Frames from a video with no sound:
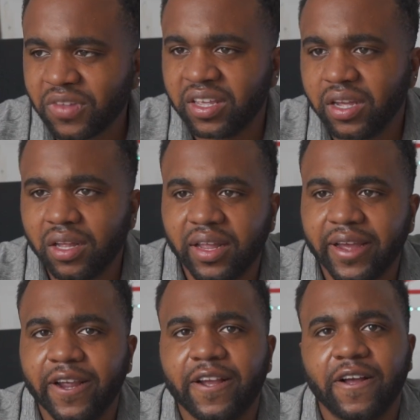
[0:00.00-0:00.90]
yeah,
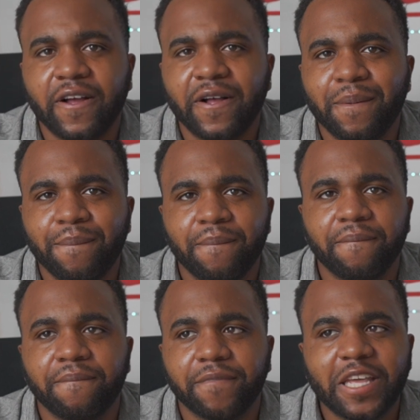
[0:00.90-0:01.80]
like,
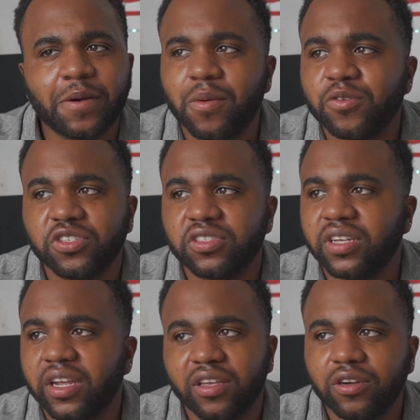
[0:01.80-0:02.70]
yeah, my mom was just
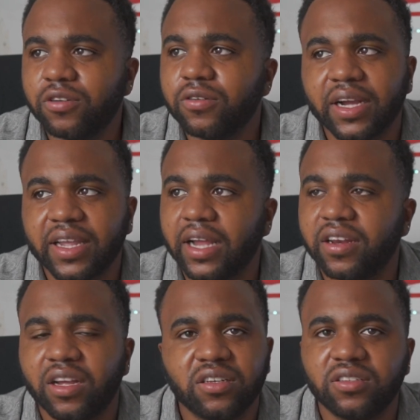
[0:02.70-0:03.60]
like, yo,
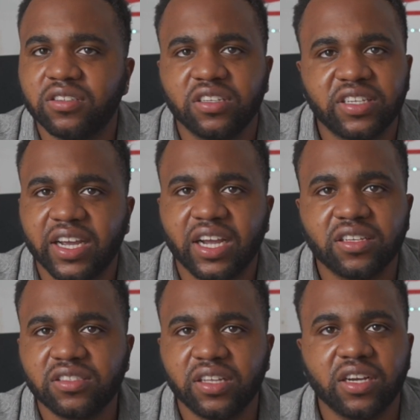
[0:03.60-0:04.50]
you
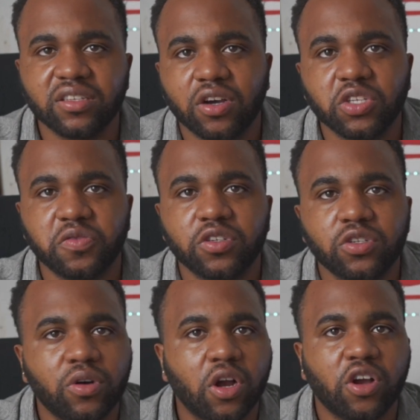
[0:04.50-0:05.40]
can't stay in this house if you
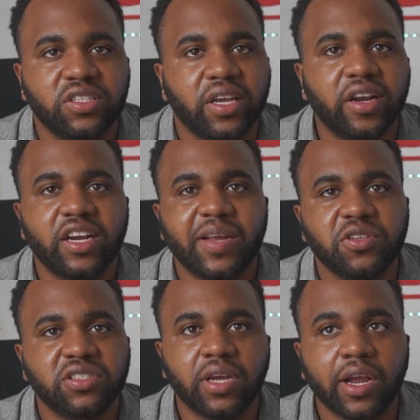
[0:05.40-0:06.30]
don't want to cut your hair. And I'm
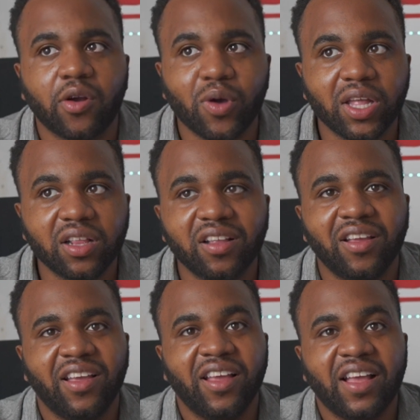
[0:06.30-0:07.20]
just like, well,
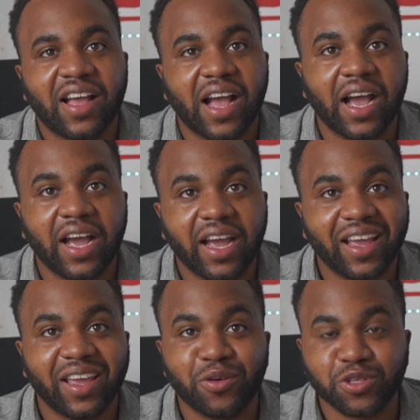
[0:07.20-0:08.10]

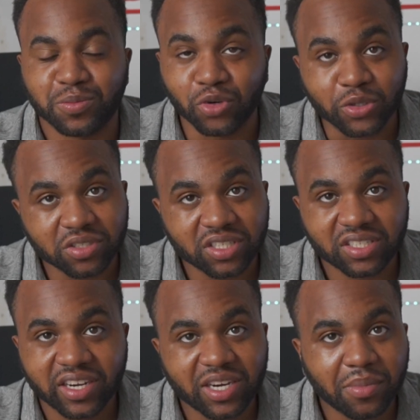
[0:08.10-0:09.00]
I was born with
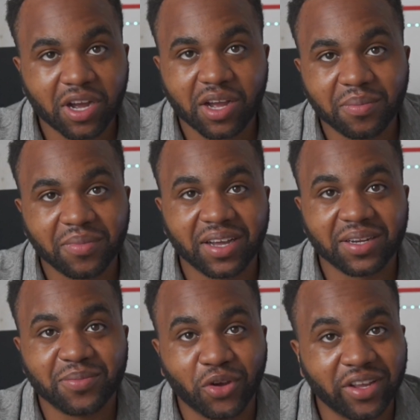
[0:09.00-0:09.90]
this hair, mom, and
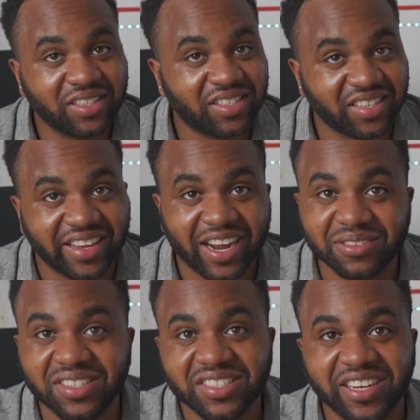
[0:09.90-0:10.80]
I'm going to die
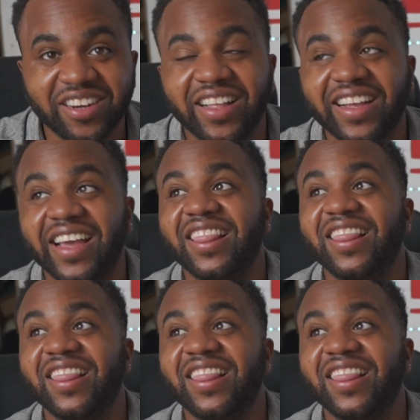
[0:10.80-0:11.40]
with this hair. Like, I